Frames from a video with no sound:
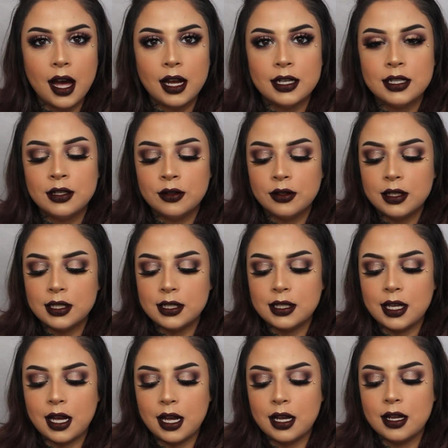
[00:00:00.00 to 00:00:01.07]
I did notice
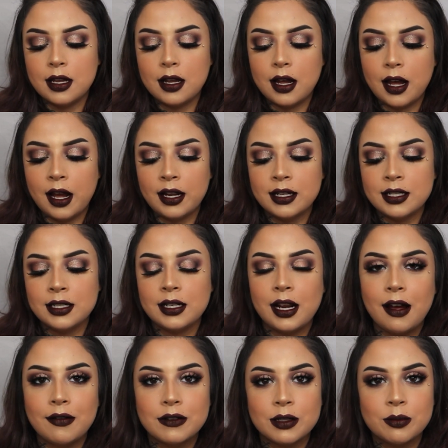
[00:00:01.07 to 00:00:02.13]
that I didn't
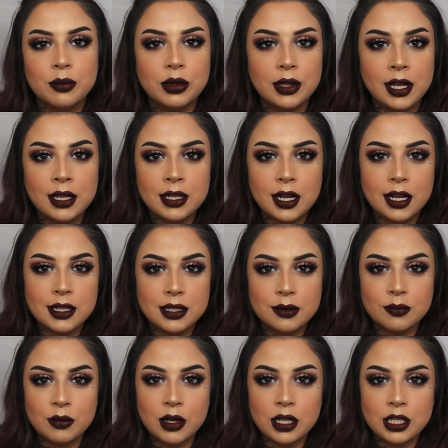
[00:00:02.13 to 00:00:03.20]
have to blend
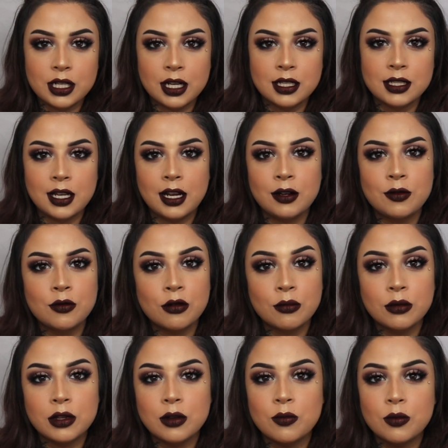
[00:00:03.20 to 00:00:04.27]
as much as I
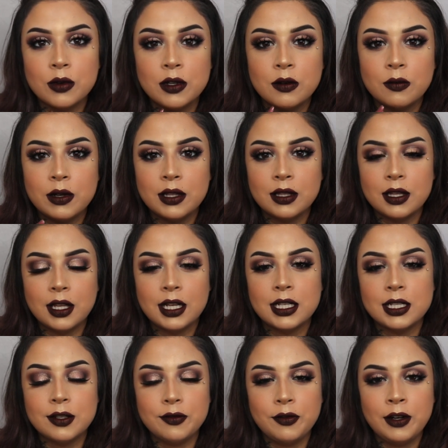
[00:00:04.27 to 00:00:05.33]
normally would with
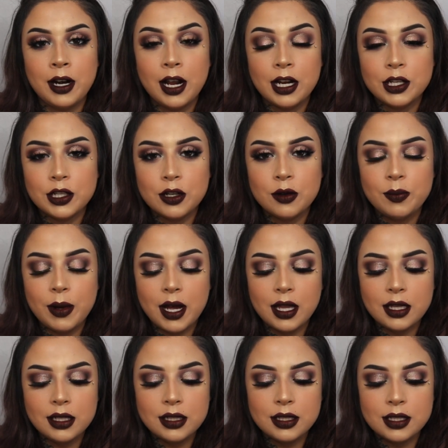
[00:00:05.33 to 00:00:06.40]
like different eyeshadow
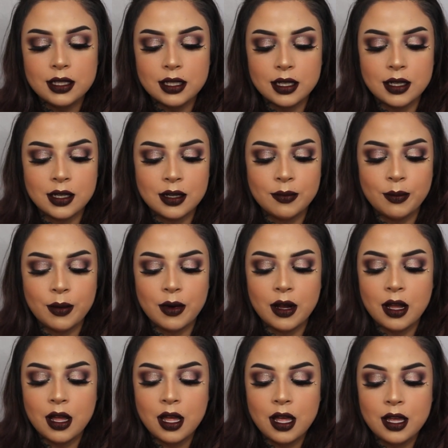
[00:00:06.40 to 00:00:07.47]
palettes.
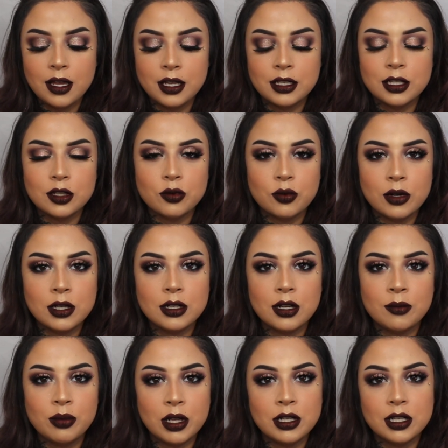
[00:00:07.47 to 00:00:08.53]

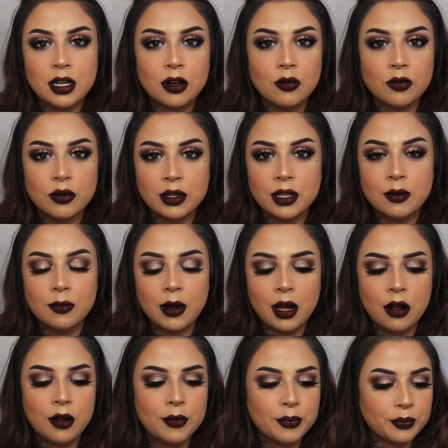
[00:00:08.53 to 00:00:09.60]
It blended out really
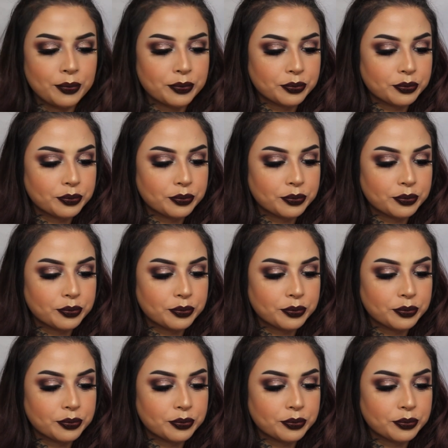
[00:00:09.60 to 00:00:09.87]
well.